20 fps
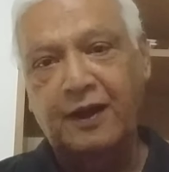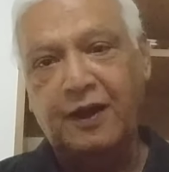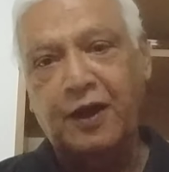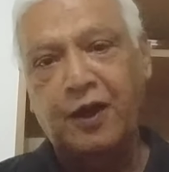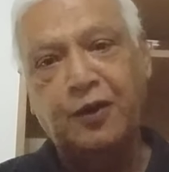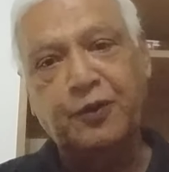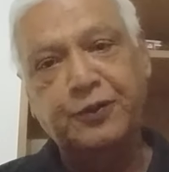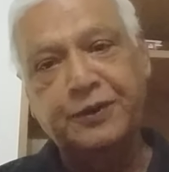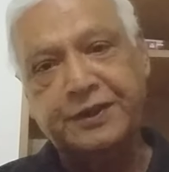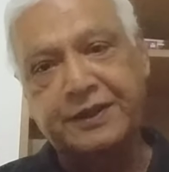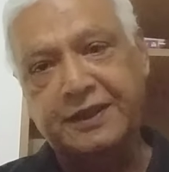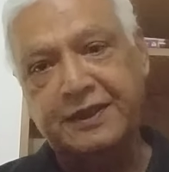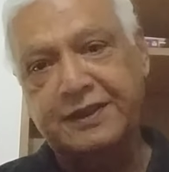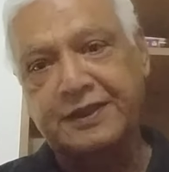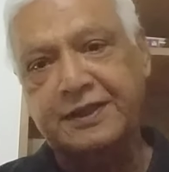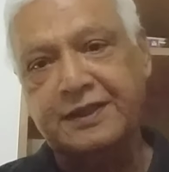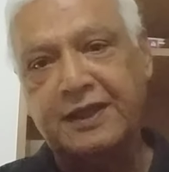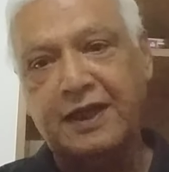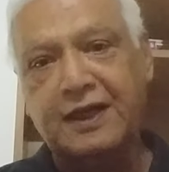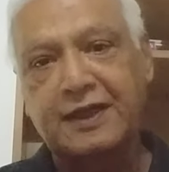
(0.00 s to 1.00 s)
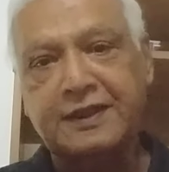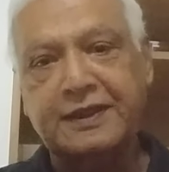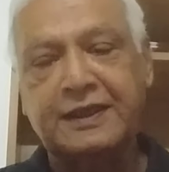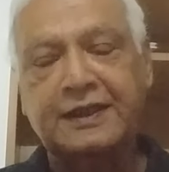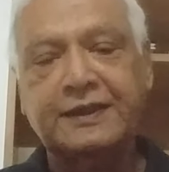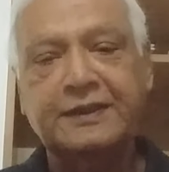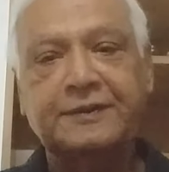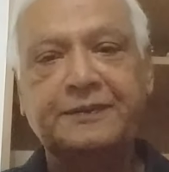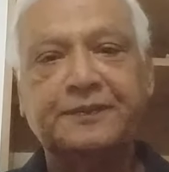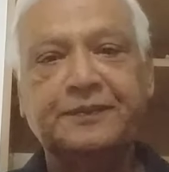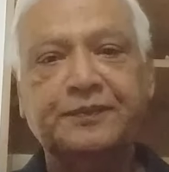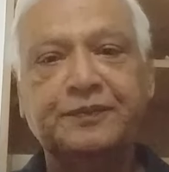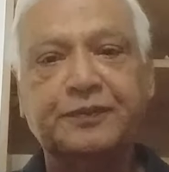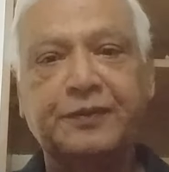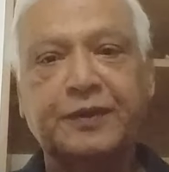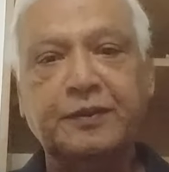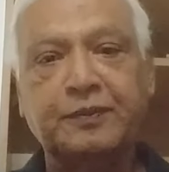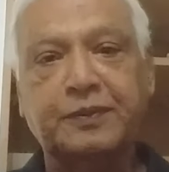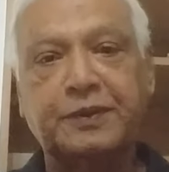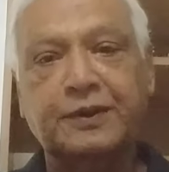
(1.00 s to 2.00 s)
How it started,
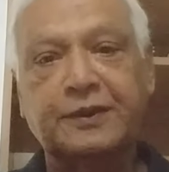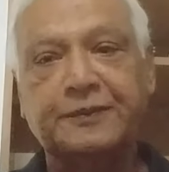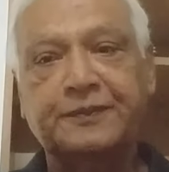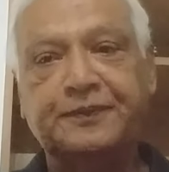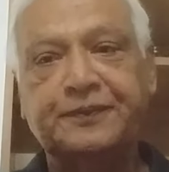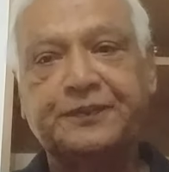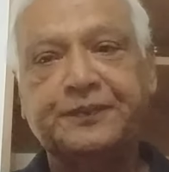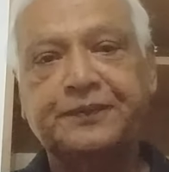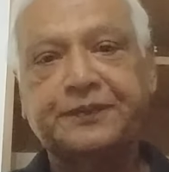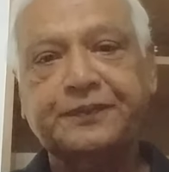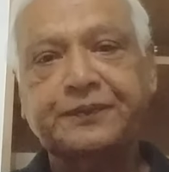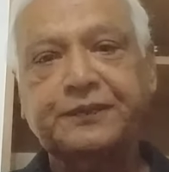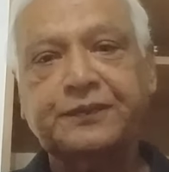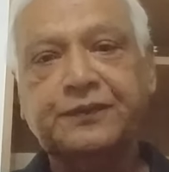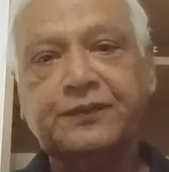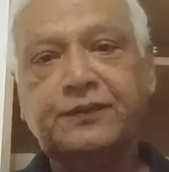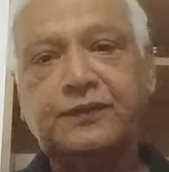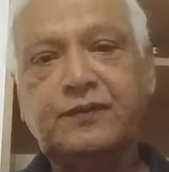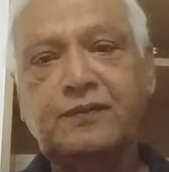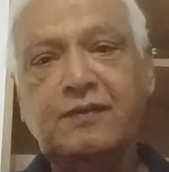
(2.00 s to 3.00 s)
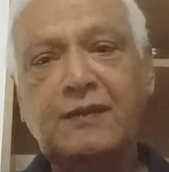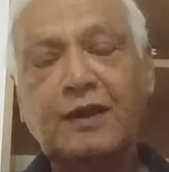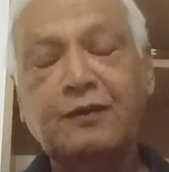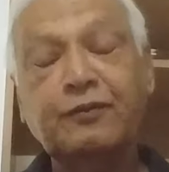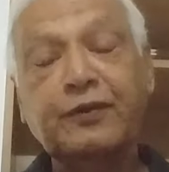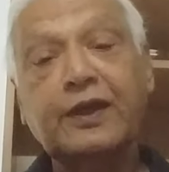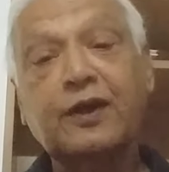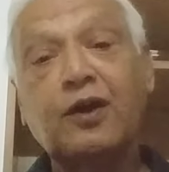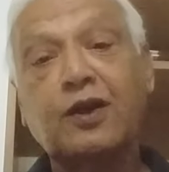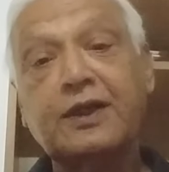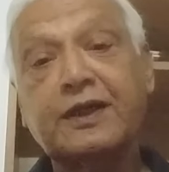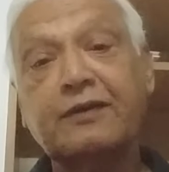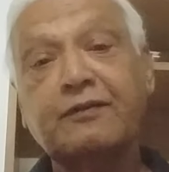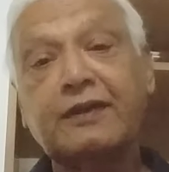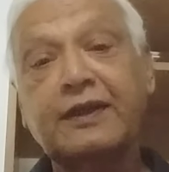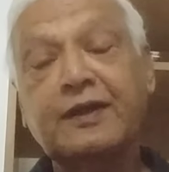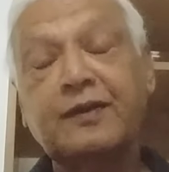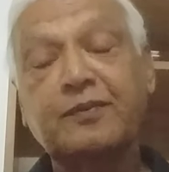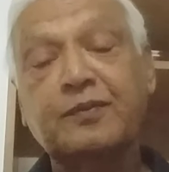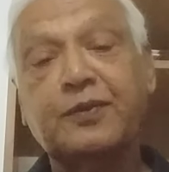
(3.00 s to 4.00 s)
people, we got a
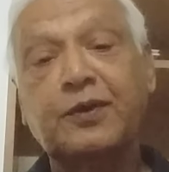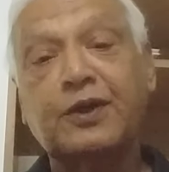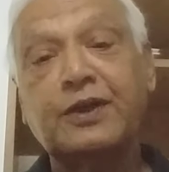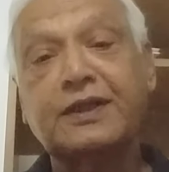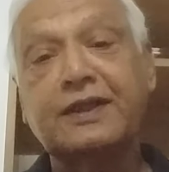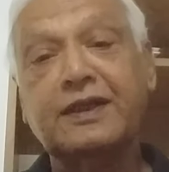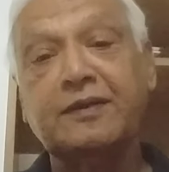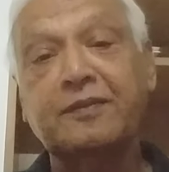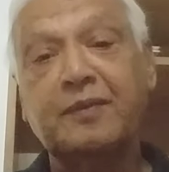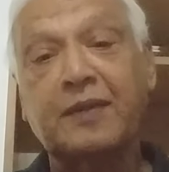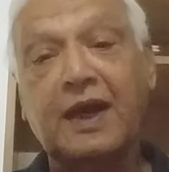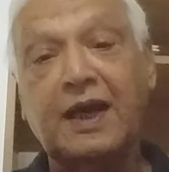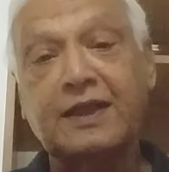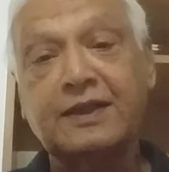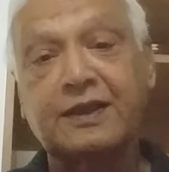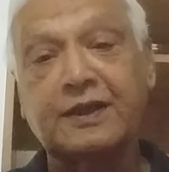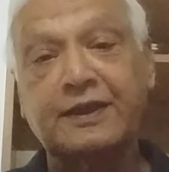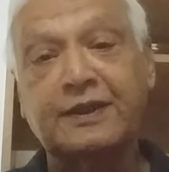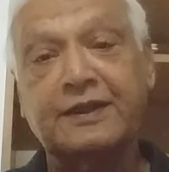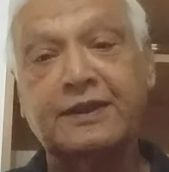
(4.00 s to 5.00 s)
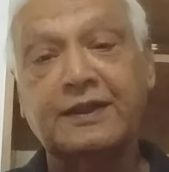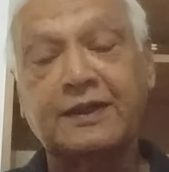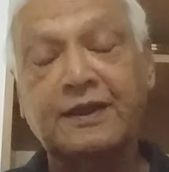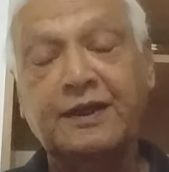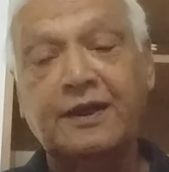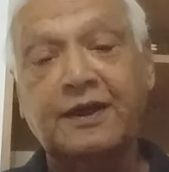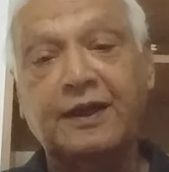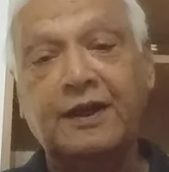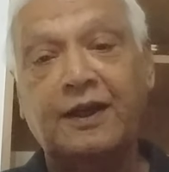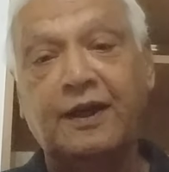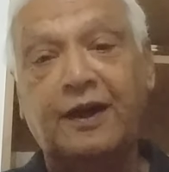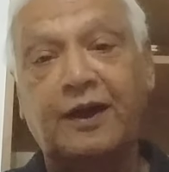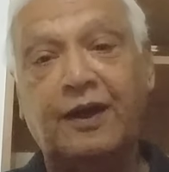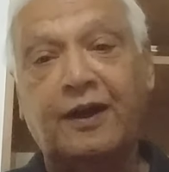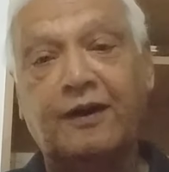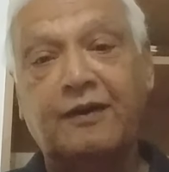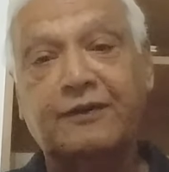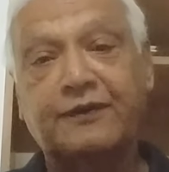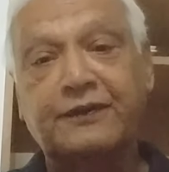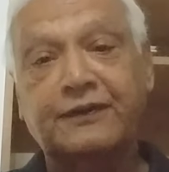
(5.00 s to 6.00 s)
very important method
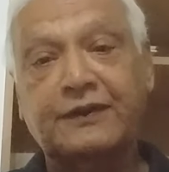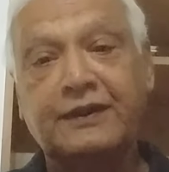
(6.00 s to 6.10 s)
of